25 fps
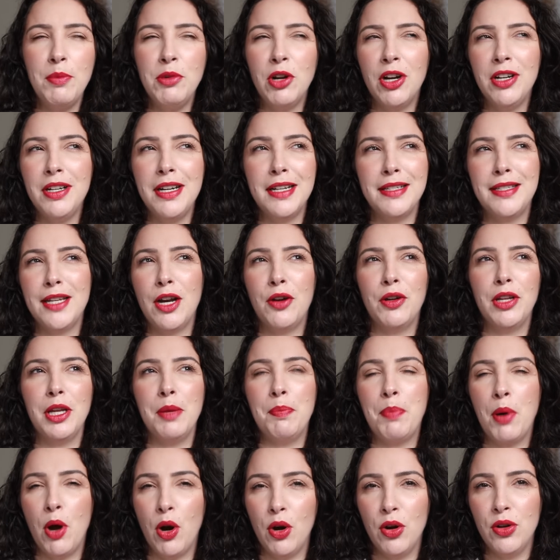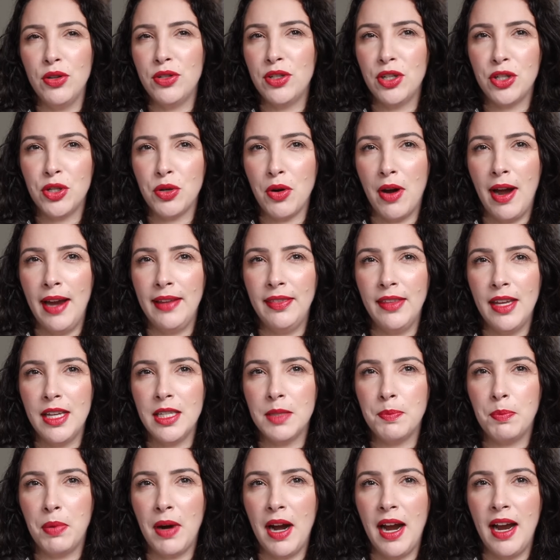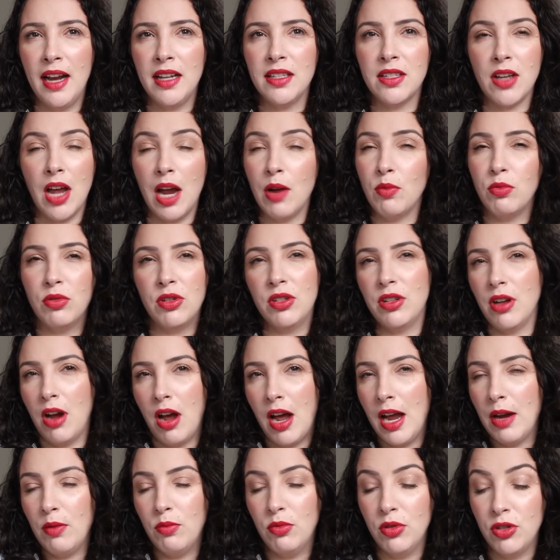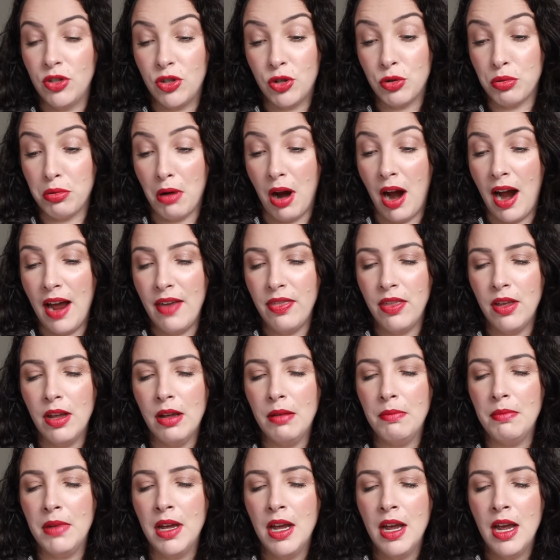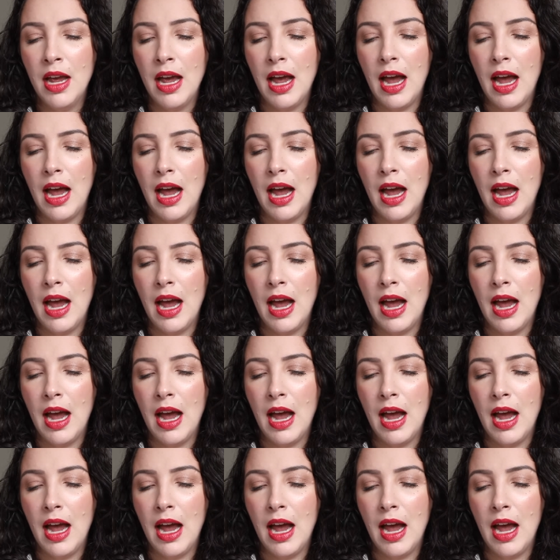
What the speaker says: I'm not necessarily opposed to trying these brands. I would try them.